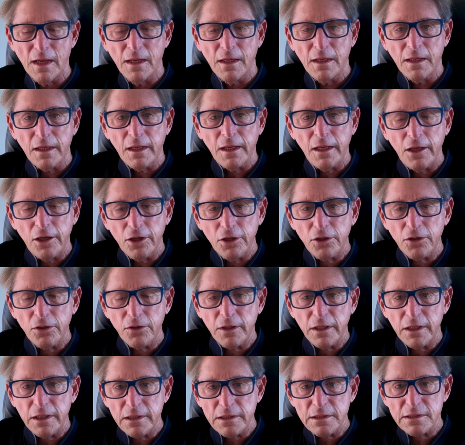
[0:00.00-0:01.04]

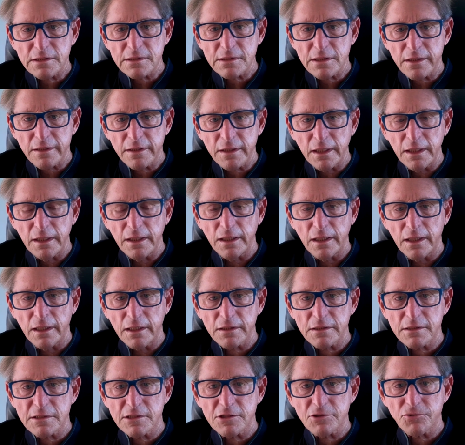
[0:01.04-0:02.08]
Here is the
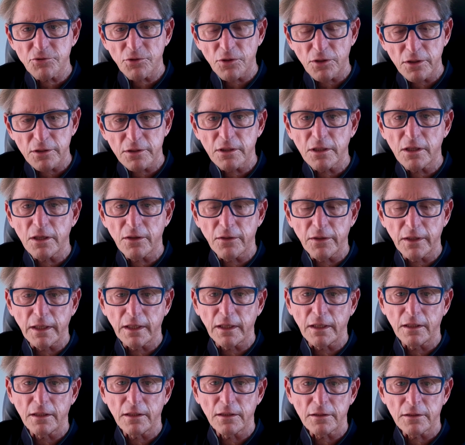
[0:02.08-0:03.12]

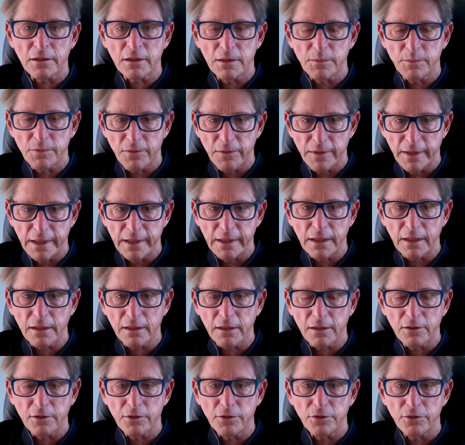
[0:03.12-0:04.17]
extraordinary,
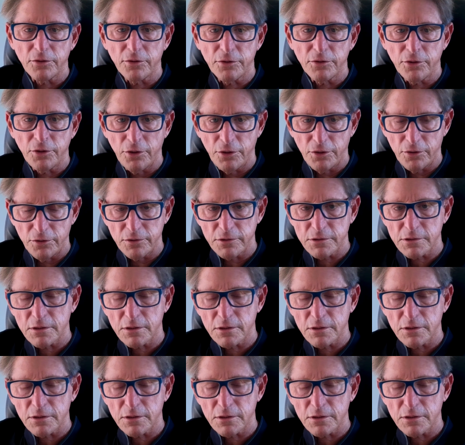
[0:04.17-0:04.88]
liberating news.